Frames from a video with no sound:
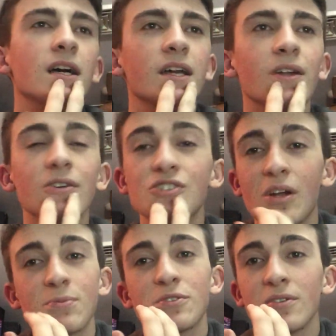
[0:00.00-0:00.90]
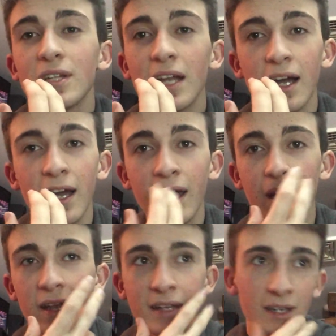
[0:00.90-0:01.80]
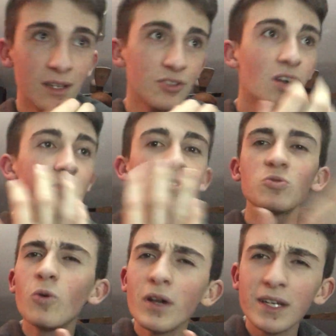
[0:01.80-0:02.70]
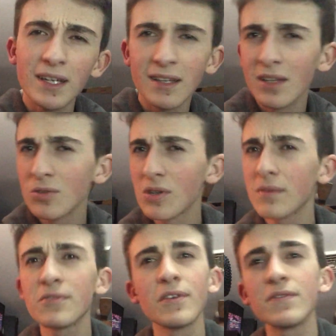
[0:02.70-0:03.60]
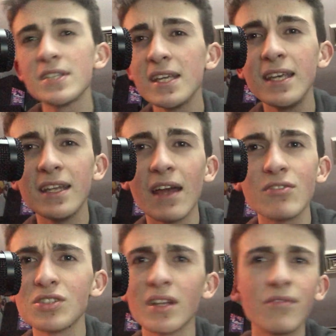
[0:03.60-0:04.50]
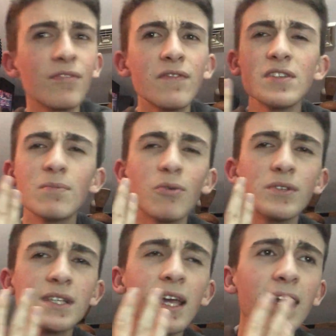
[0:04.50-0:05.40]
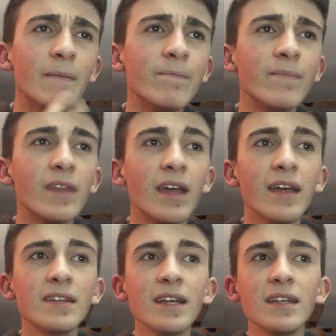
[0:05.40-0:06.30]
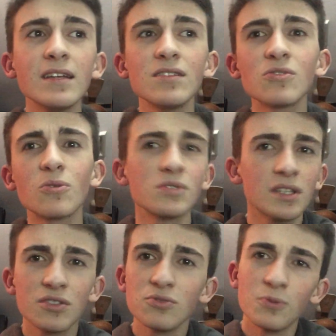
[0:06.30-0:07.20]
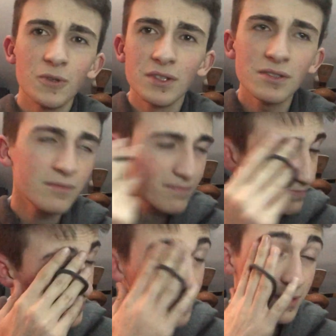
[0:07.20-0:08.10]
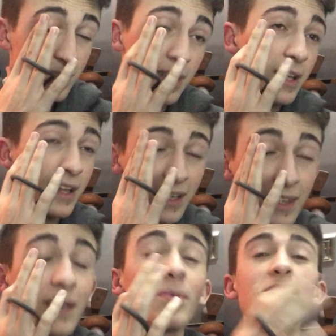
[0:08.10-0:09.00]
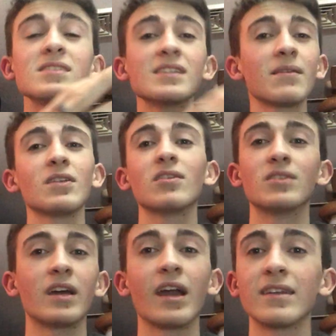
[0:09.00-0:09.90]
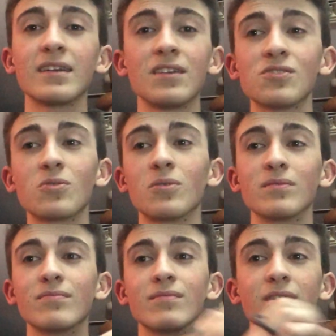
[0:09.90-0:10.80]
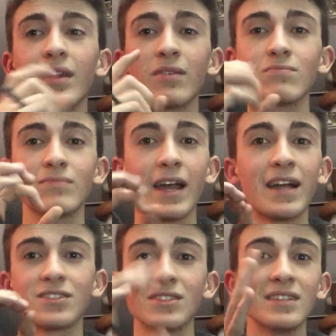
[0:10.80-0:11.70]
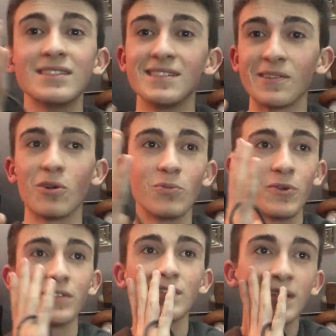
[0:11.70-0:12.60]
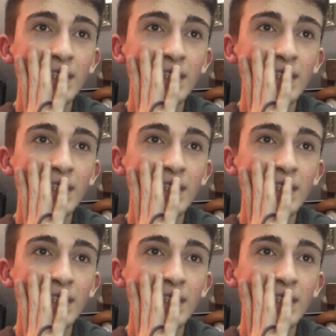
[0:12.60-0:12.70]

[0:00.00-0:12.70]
you know, he drops 39, and then he drops 20, and then he drops 15, averaging like 15 points a game. And then he scores like 2 points. Like the Pistons game the other night, I think he scored like actually 0 points.